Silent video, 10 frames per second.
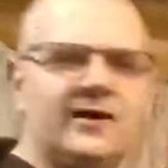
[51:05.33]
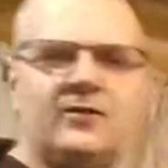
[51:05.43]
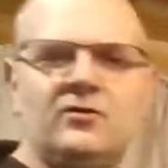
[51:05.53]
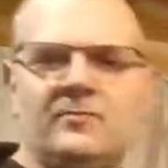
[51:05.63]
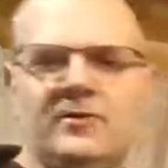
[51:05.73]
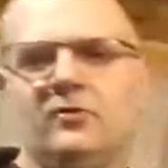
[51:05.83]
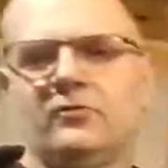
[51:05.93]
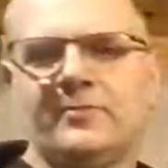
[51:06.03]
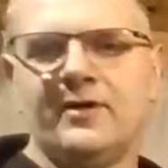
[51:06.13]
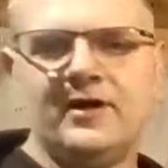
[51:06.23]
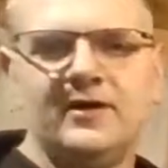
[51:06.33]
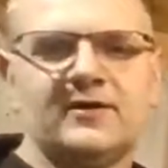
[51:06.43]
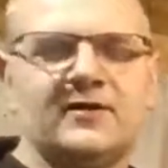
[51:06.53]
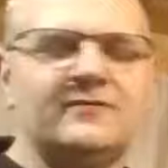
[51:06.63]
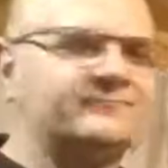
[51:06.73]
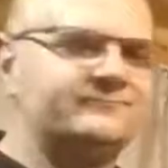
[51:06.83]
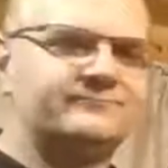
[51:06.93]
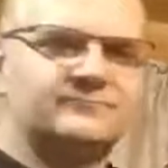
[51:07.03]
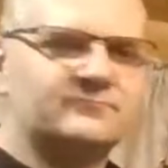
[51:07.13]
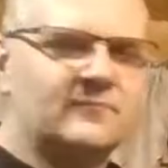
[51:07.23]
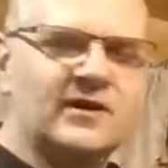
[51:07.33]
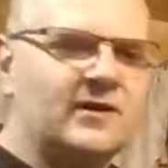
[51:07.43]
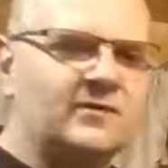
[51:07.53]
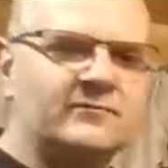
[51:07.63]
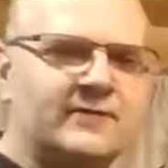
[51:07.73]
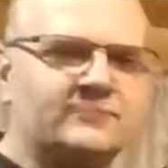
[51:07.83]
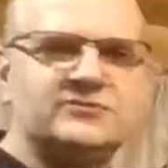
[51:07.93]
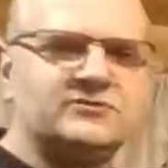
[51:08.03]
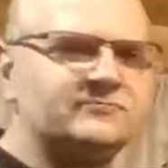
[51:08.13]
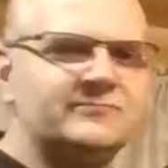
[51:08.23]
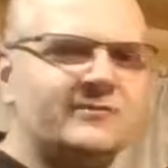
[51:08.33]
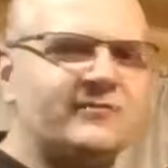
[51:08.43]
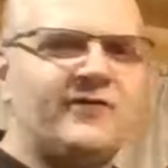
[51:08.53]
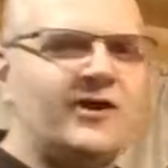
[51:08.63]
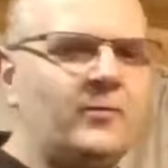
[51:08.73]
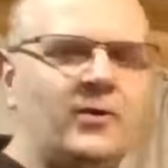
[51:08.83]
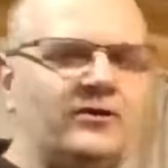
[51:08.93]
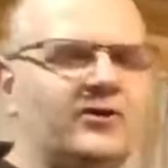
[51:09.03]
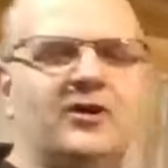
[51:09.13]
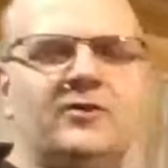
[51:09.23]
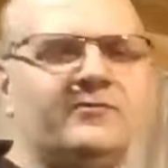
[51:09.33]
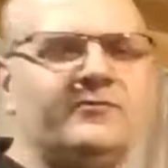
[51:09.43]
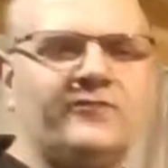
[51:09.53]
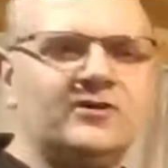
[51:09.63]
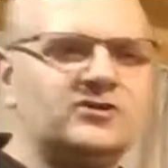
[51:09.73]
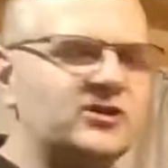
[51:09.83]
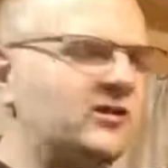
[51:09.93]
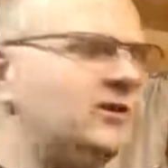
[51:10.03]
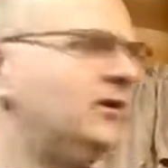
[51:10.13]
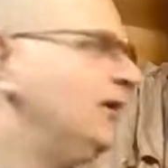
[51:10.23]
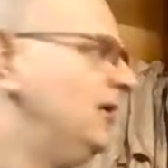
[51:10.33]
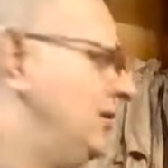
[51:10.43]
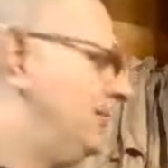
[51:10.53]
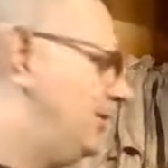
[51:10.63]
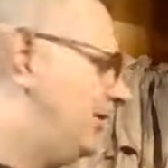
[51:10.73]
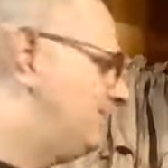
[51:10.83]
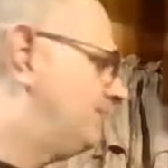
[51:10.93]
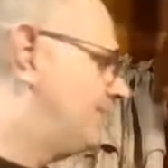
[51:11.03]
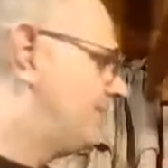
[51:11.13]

in on my older bike and you know that was I was fine well and good it was efficient but